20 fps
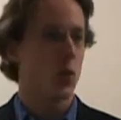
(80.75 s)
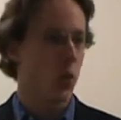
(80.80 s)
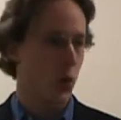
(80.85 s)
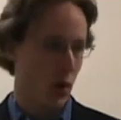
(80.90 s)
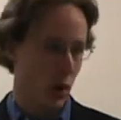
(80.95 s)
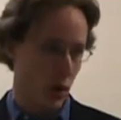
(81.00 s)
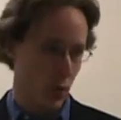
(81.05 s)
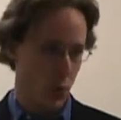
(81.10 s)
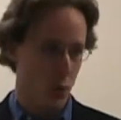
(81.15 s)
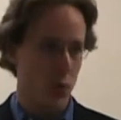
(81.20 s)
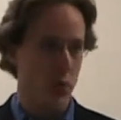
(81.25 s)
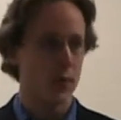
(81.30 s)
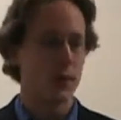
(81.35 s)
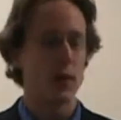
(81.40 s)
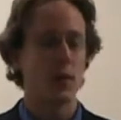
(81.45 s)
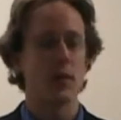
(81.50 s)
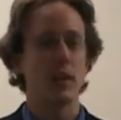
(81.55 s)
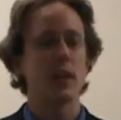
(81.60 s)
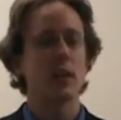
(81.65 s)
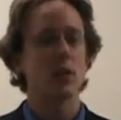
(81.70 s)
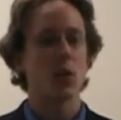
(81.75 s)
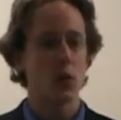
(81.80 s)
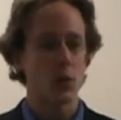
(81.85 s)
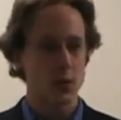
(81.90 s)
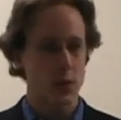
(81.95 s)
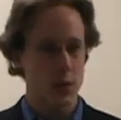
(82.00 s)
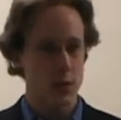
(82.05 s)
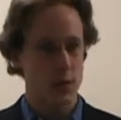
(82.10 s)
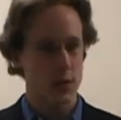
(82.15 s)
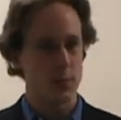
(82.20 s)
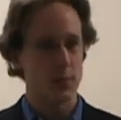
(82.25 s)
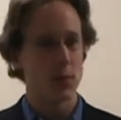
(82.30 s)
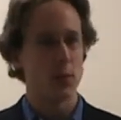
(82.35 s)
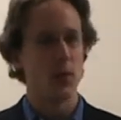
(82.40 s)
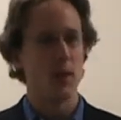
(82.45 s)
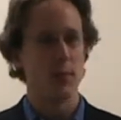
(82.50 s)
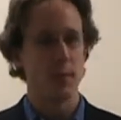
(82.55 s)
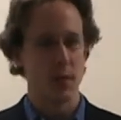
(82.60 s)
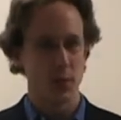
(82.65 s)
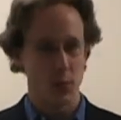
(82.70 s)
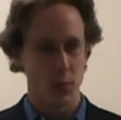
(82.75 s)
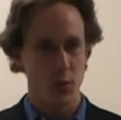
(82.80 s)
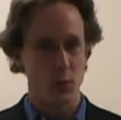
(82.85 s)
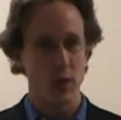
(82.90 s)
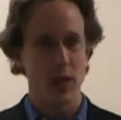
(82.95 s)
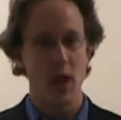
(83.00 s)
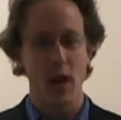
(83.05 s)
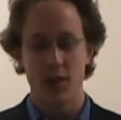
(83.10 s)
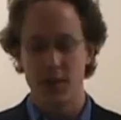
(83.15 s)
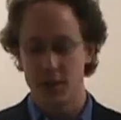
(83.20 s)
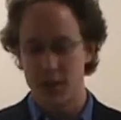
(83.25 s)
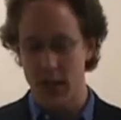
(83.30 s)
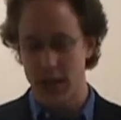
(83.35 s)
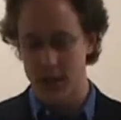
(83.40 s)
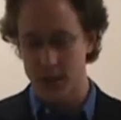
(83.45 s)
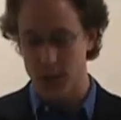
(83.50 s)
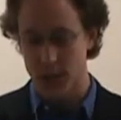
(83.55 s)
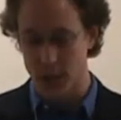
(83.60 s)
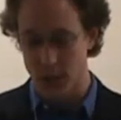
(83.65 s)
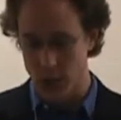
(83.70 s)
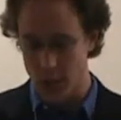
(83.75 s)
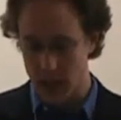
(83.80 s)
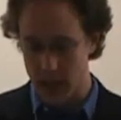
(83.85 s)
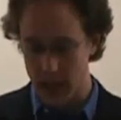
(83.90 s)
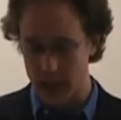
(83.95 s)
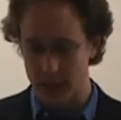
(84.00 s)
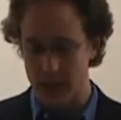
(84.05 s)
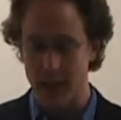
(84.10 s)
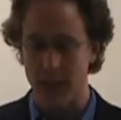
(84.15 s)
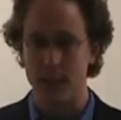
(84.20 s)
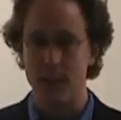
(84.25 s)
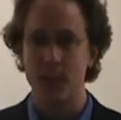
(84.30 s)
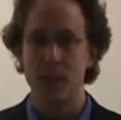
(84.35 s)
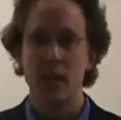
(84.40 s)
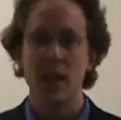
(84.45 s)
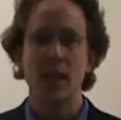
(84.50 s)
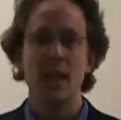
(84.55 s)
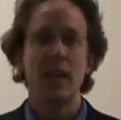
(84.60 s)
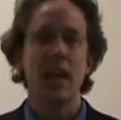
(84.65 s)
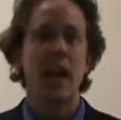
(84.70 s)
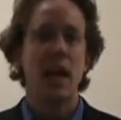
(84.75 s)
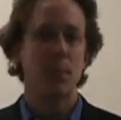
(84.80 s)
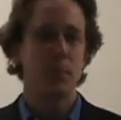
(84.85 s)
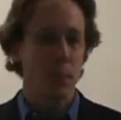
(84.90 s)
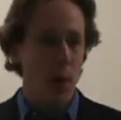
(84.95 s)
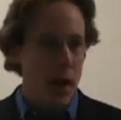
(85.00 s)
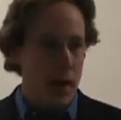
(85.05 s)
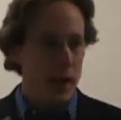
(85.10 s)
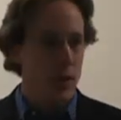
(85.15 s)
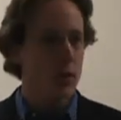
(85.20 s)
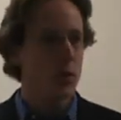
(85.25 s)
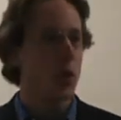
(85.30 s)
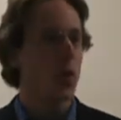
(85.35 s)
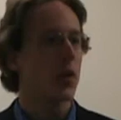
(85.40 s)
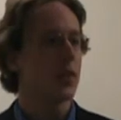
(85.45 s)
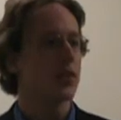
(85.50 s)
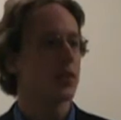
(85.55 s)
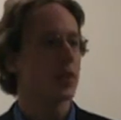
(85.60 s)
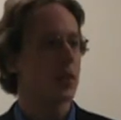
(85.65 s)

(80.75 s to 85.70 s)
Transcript: or were very close to deployment when we got a chance to look at them. And by and large,